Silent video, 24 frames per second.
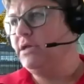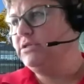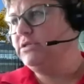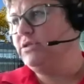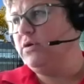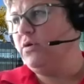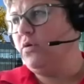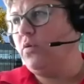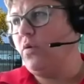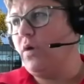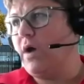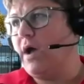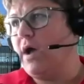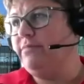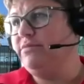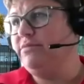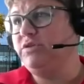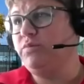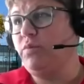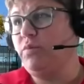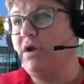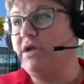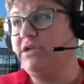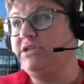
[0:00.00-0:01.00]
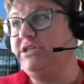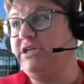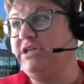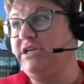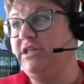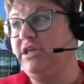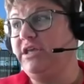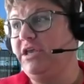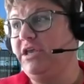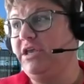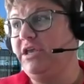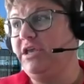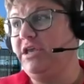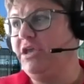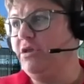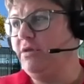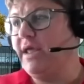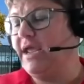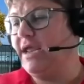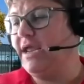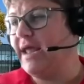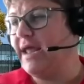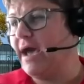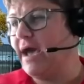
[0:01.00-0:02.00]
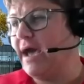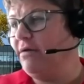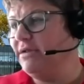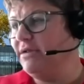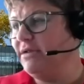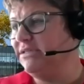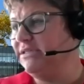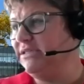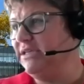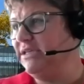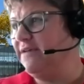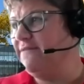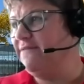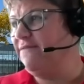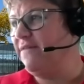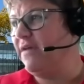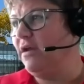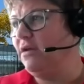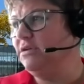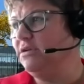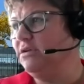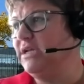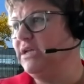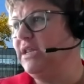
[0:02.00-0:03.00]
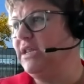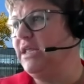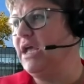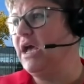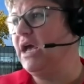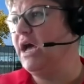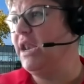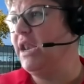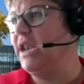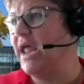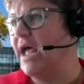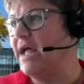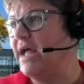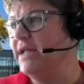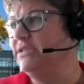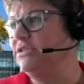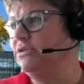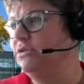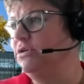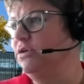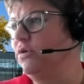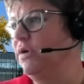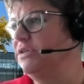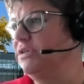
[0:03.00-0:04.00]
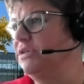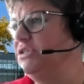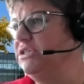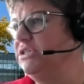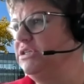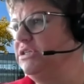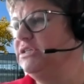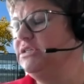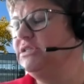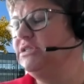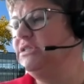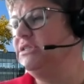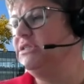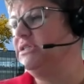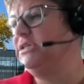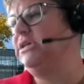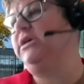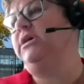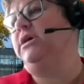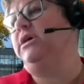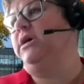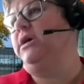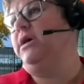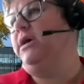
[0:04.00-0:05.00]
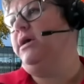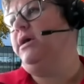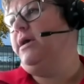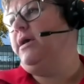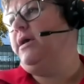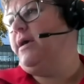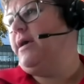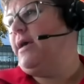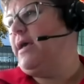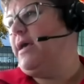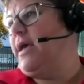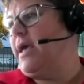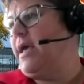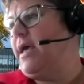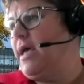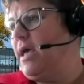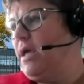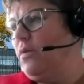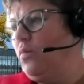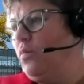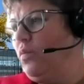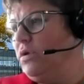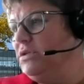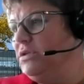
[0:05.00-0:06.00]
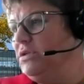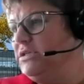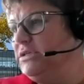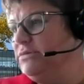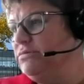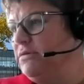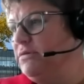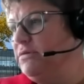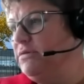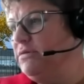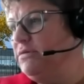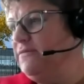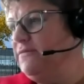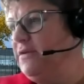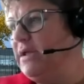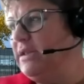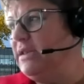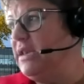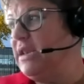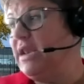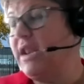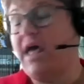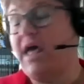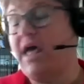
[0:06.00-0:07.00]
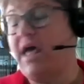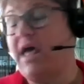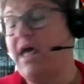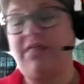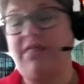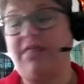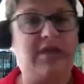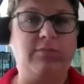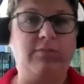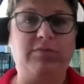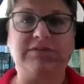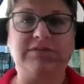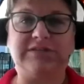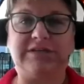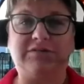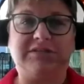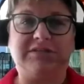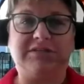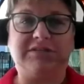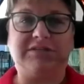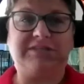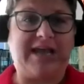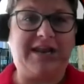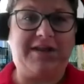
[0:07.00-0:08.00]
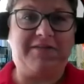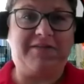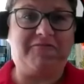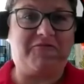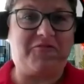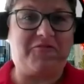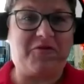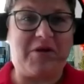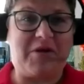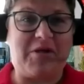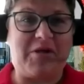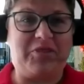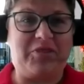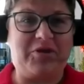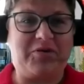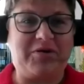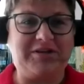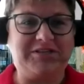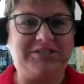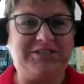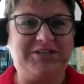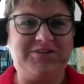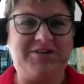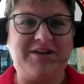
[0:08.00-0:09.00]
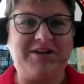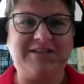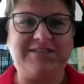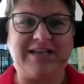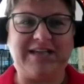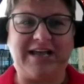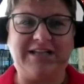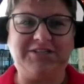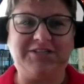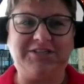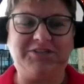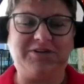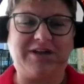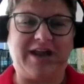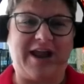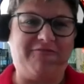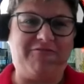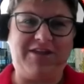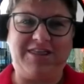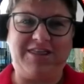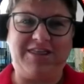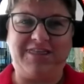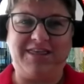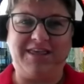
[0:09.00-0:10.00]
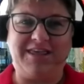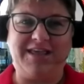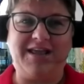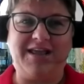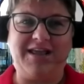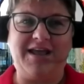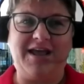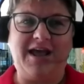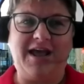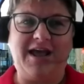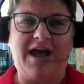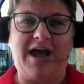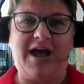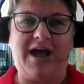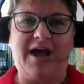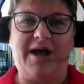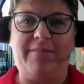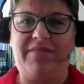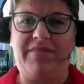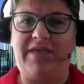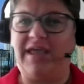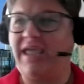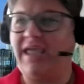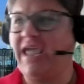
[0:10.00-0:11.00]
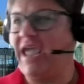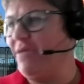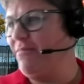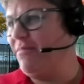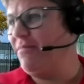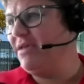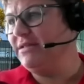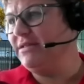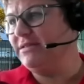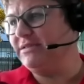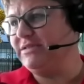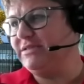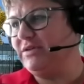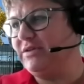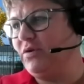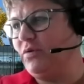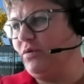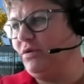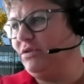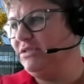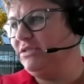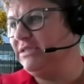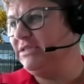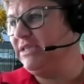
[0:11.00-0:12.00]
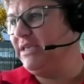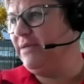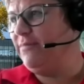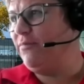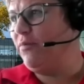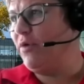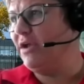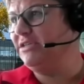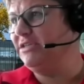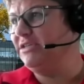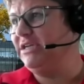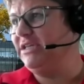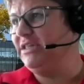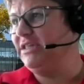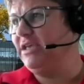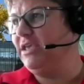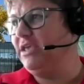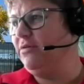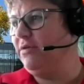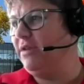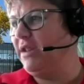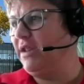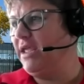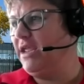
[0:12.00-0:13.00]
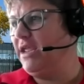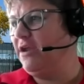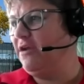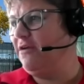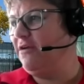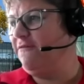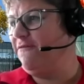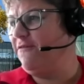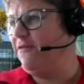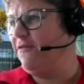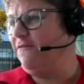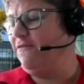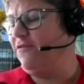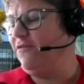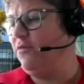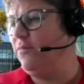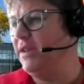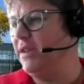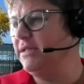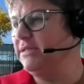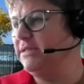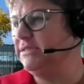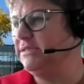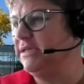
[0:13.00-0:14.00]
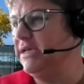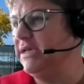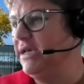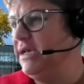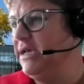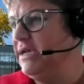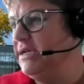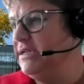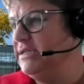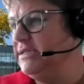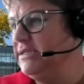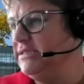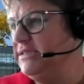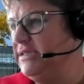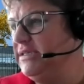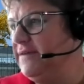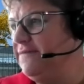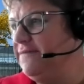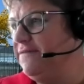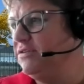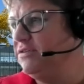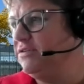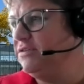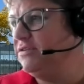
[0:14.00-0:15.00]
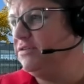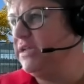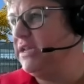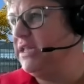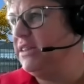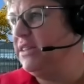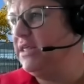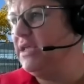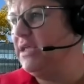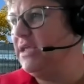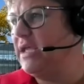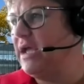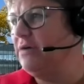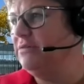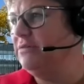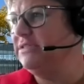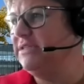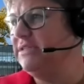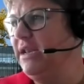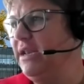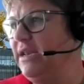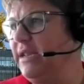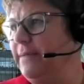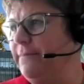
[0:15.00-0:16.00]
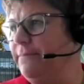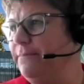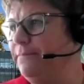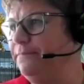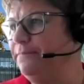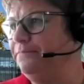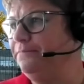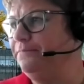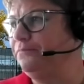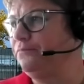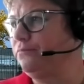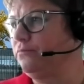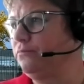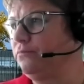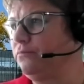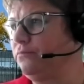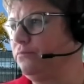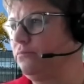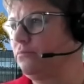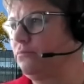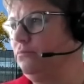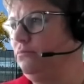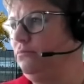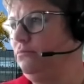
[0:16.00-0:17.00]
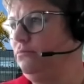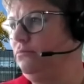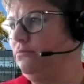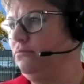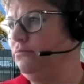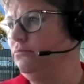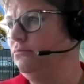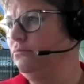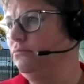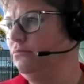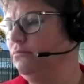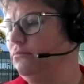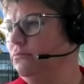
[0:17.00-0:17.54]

So I'm just watching the Q&A now to see if there's any unanswered questions and we'll just review it. Nothing was outstanding throughout the question. You guys answered everything um, that came in. So we'll just keep watching the Q&A here for a few minutes to see if there's anything outstanding. I might.